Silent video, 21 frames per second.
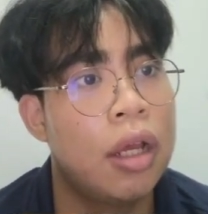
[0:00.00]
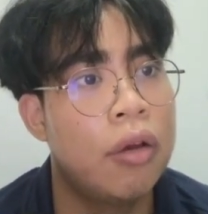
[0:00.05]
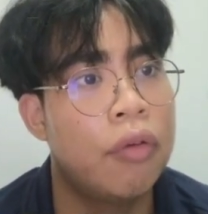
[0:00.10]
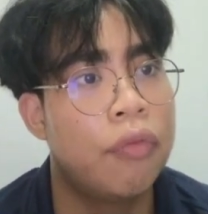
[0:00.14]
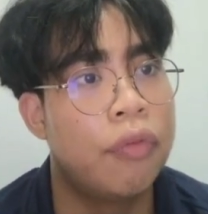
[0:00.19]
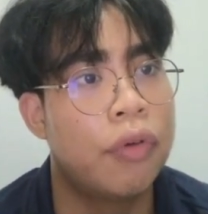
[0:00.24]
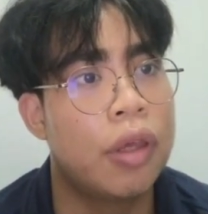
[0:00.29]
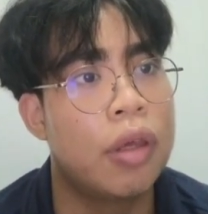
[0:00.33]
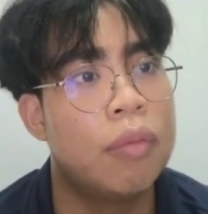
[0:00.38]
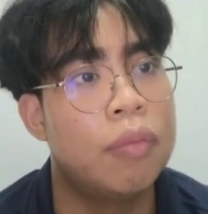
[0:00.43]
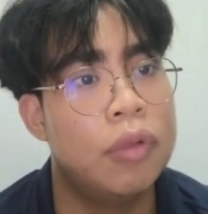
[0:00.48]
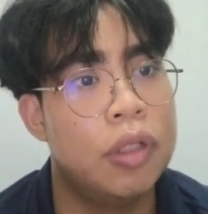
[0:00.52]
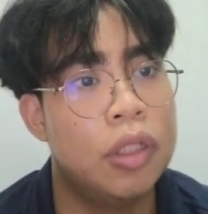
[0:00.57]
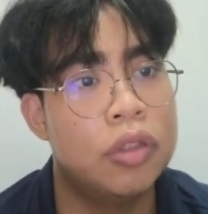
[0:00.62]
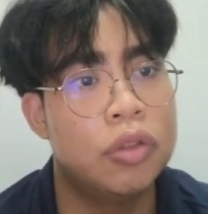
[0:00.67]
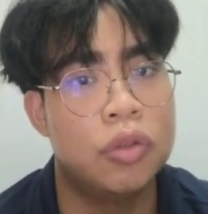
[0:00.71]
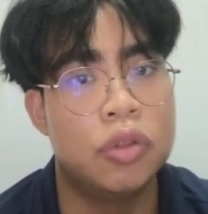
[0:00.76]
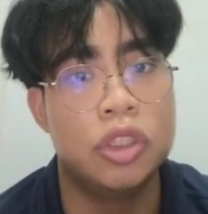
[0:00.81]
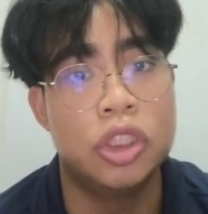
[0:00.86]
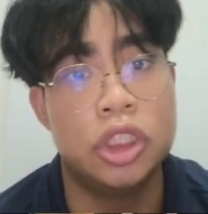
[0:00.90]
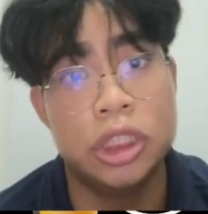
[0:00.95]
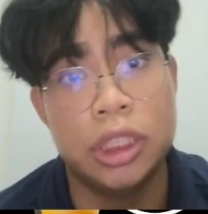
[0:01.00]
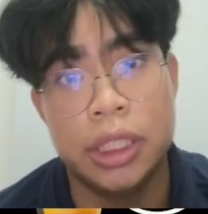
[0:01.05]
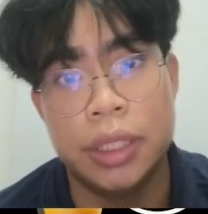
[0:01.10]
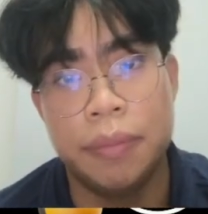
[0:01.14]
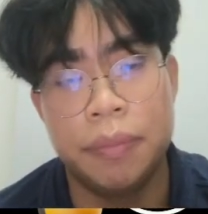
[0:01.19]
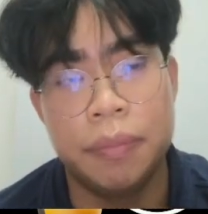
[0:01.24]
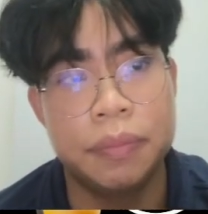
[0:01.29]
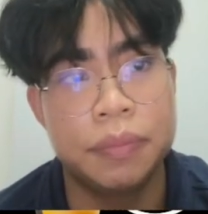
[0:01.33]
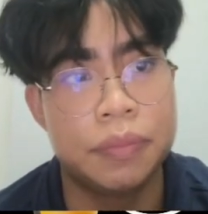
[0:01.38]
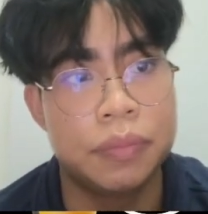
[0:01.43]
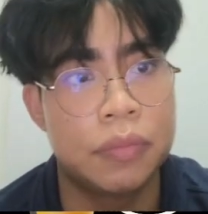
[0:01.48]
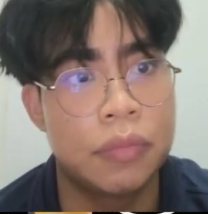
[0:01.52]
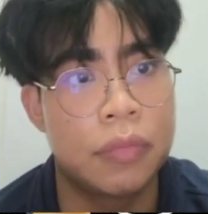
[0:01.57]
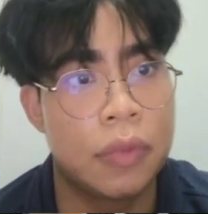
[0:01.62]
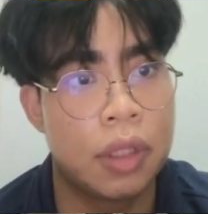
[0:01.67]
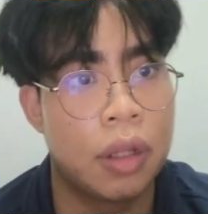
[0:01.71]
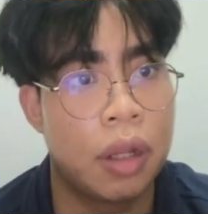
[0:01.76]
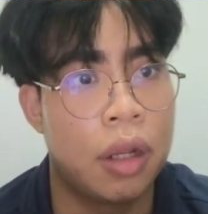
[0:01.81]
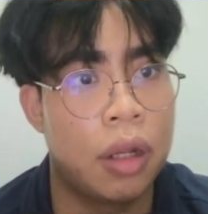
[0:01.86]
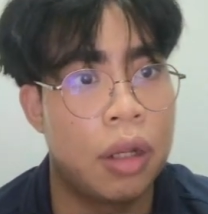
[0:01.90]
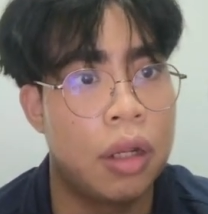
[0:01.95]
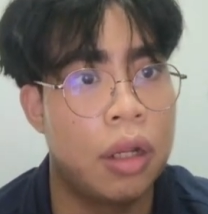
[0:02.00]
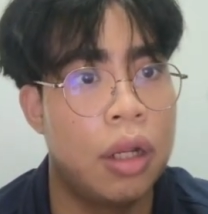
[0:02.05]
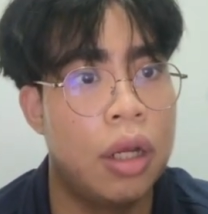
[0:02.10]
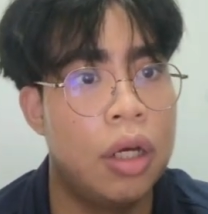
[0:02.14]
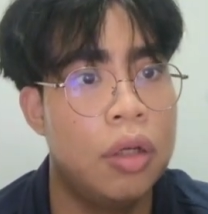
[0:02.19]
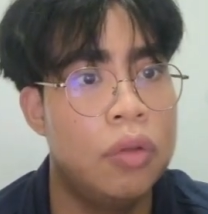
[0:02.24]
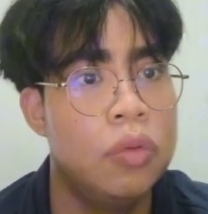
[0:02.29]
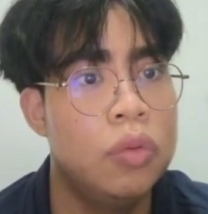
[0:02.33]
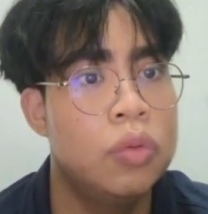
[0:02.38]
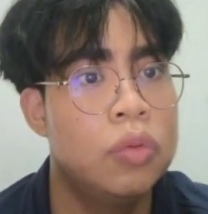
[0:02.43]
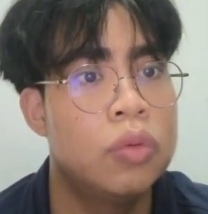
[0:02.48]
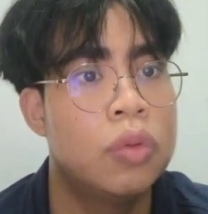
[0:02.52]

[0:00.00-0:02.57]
viable to ship. Now,